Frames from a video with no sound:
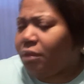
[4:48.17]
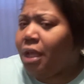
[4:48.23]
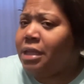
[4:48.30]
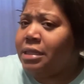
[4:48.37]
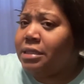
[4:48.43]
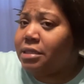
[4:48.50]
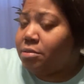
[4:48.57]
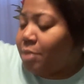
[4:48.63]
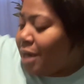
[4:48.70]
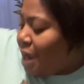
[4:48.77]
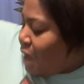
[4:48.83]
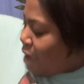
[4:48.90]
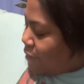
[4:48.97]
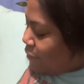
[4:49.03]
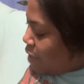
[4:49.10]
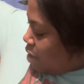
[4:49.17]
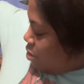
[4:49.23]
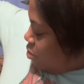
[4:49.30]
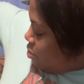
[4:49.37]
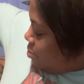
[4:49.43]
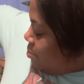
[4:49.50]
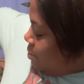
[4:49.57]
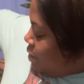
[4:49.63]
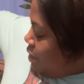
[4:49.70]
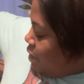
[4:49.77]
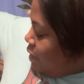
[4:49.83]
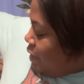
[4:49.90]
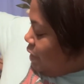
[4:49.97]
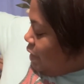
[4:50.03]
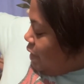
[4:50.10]
this is what I have at home.
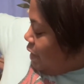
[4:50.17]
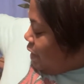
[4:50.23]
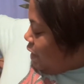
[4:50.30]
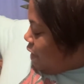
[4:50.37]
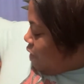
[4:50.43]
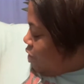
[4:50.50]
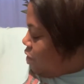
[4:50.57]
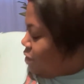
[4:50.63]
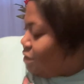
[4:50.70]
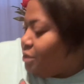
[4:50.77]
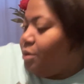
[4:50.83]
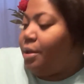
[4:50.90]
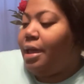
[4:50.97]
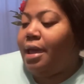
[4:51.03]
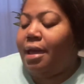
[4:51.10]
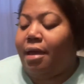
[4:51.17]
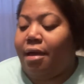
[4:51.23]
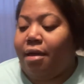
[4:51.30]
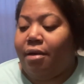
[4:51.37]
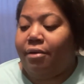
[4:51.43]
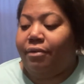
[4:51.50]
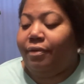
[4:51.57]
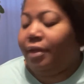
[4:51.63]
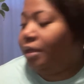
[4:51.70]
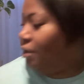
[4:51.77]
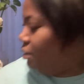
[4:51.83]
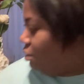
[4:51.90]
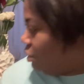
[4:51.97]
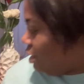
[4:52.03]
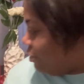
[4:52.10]
I also have,
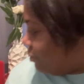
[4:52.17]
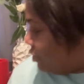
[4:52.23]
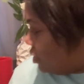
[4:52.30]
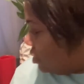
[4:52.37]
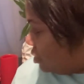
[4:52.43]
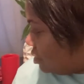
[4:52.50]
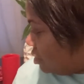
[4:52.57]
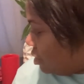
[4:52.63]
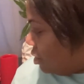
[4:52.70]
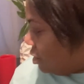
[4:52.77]
that was